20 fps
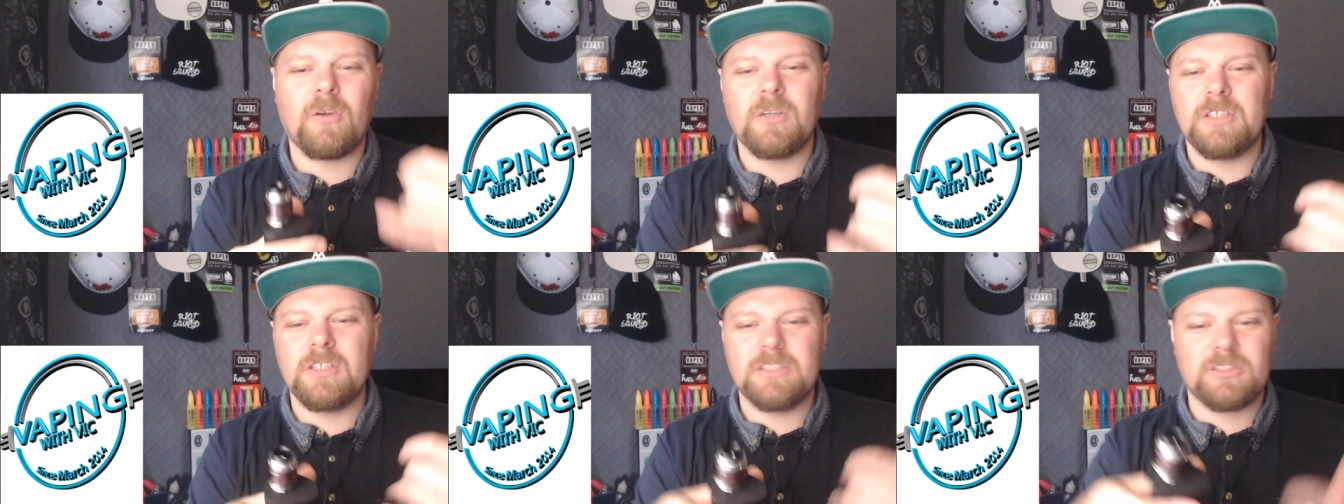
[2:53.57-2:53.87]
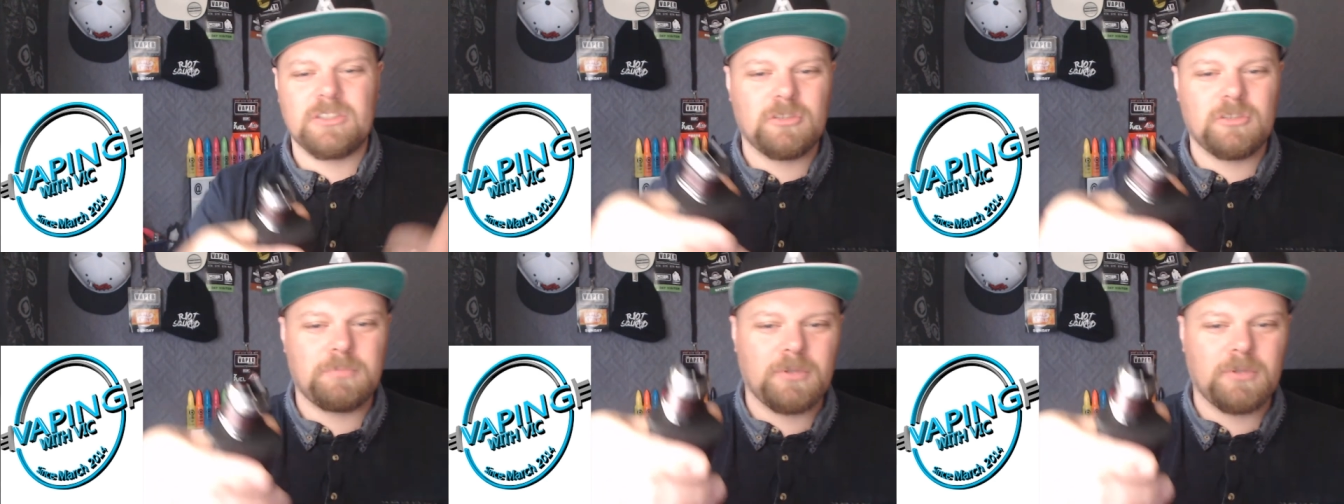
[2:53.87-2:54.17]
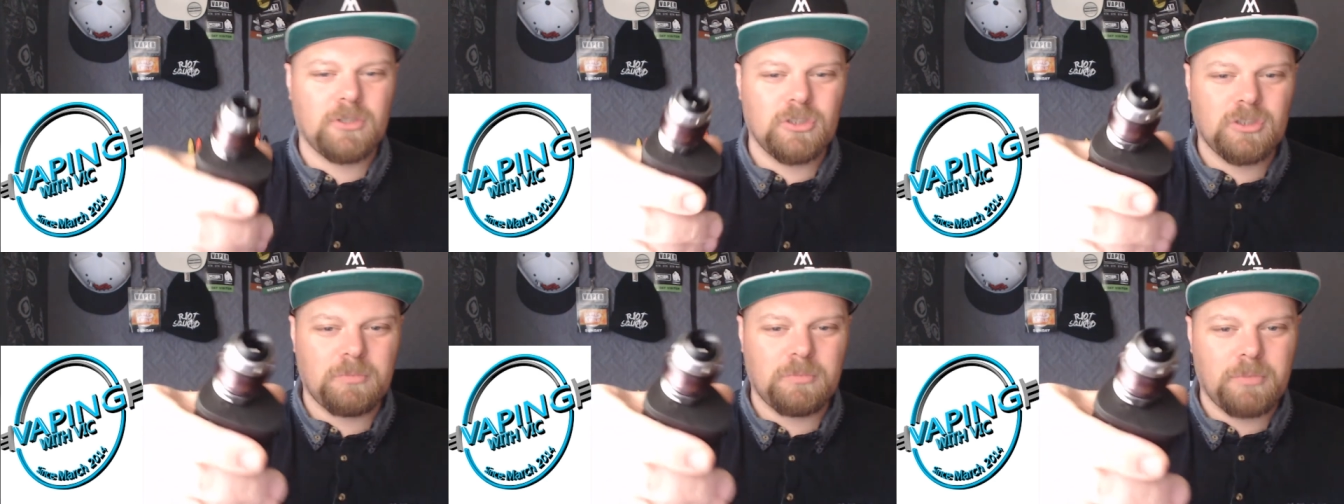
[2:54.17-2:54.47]
it's just
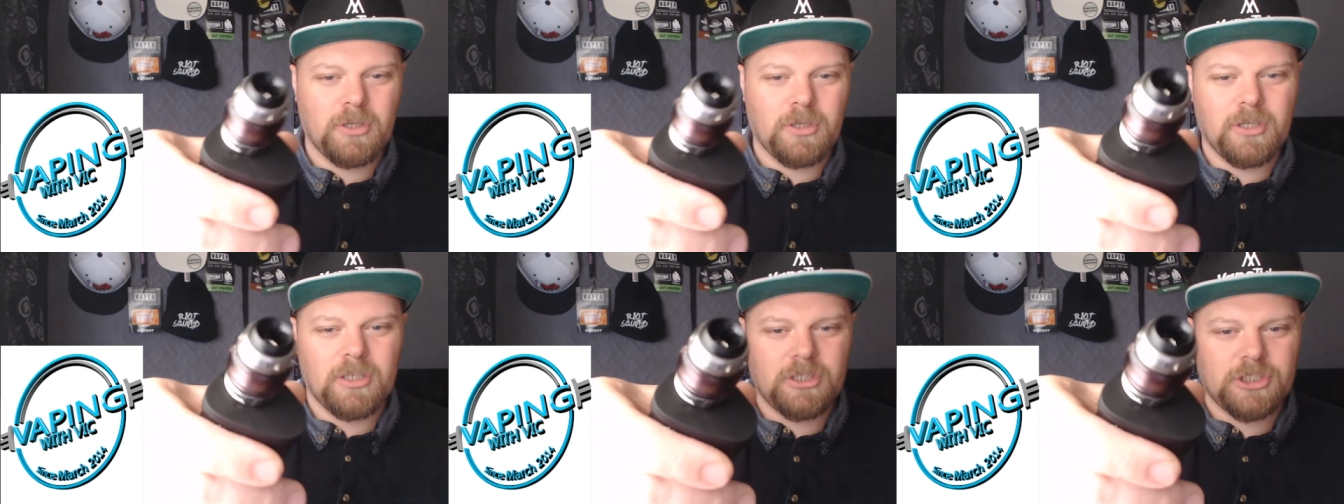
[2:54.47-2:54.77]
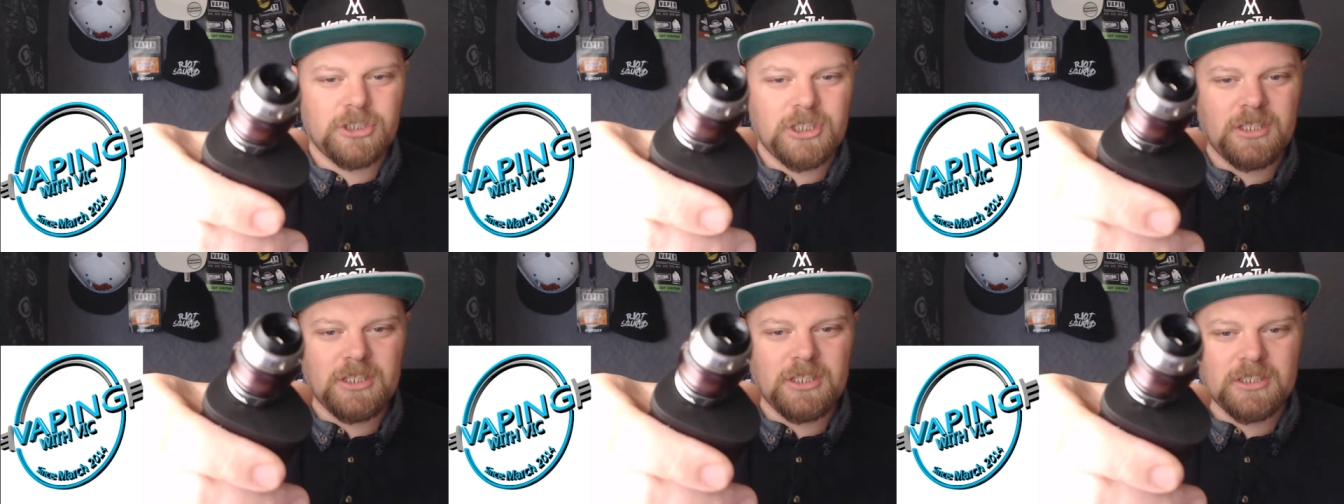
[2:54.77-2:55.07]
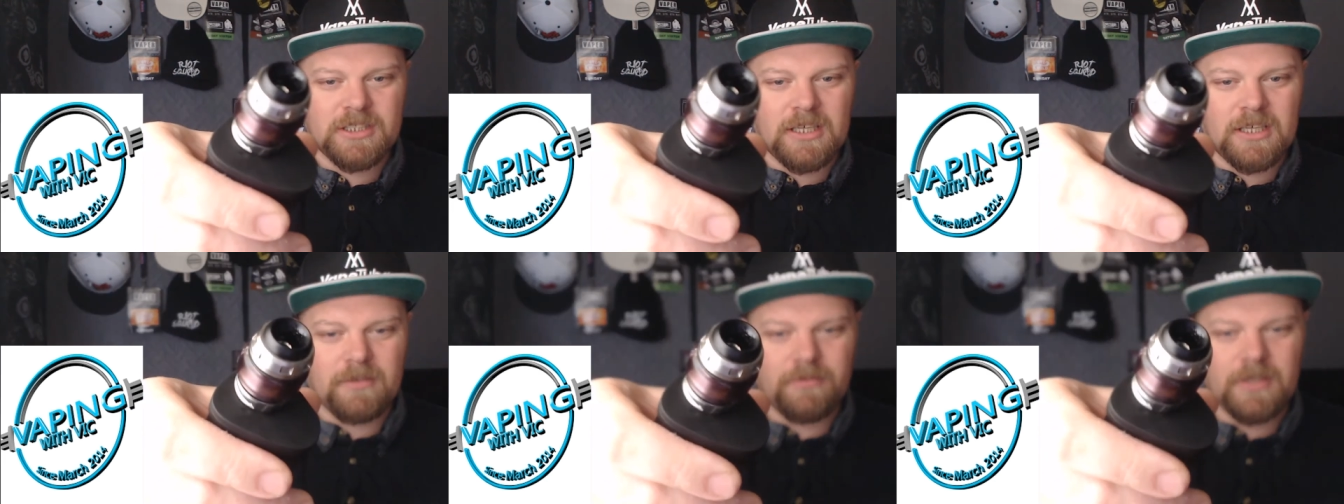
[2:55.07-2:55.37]
because you're purging this,
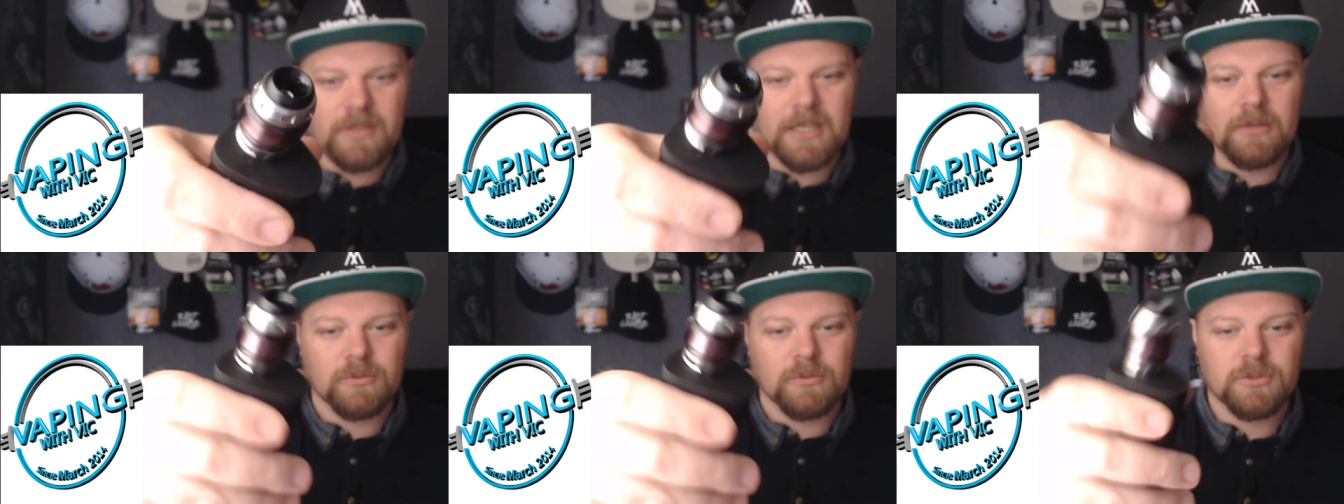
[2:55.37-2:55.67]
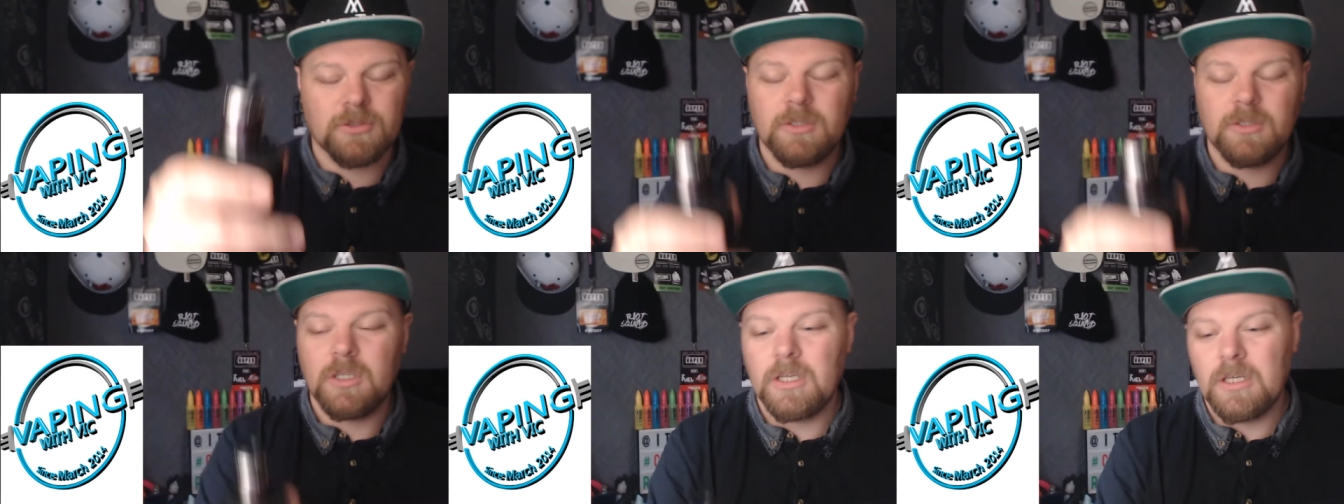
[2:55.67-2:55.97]
that, and everything else.